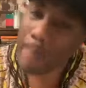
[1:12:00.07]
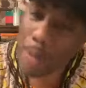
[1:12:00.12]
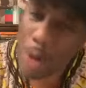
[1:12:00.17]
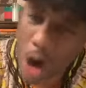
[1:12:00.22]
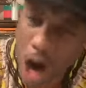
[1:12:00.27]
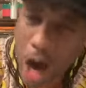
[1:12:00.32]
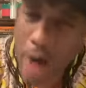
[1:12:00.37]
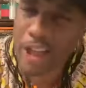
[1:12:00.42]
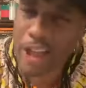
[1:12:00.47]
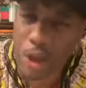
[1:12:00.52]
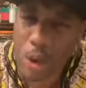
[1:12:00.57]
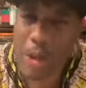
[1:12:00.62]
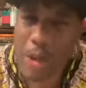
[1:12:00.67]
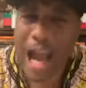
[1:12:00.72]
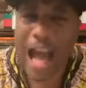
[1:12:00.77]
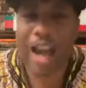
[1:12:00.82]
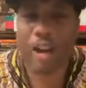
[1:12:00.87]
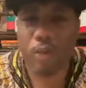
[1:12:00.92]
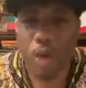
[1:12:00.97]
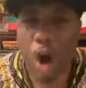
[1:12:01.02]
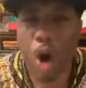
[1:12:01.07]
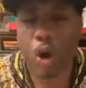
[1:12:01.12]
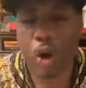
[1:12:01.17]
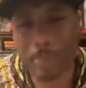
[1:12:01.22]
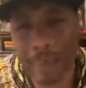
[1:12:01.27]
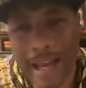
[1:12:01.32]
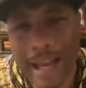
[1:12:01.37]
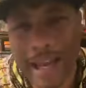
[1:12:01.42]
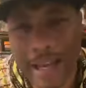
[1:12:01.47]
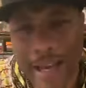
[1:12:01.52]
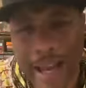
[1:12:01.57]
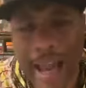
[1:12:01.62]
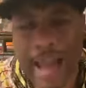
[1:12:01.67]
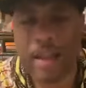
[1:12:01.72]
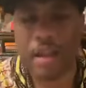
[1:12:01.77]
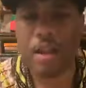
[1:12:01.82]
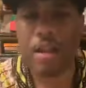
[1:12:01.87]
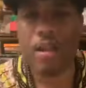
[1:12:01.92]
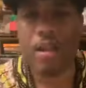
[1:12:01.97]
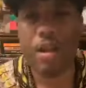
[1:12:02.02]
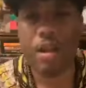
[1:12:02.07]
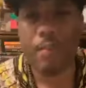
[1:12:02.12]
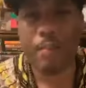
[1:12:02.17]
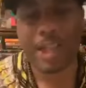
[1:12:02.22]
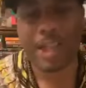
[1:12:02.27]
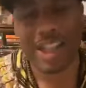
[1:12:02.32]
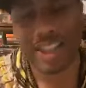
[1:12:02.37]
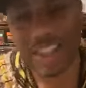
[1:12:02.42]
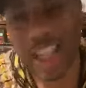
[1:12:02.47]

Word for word: Buhari do got a role to play in that because